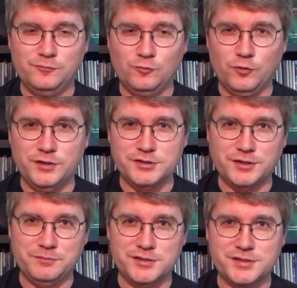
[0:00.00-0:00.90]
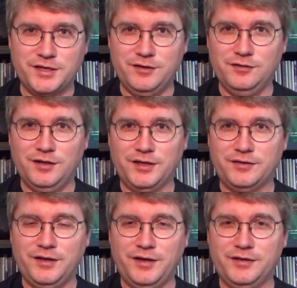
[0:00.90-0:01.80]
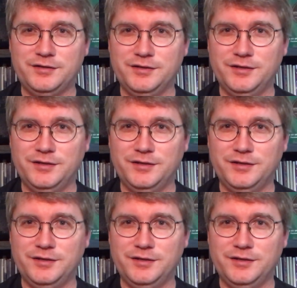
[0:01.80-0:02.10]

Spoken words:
runs up the scale like that,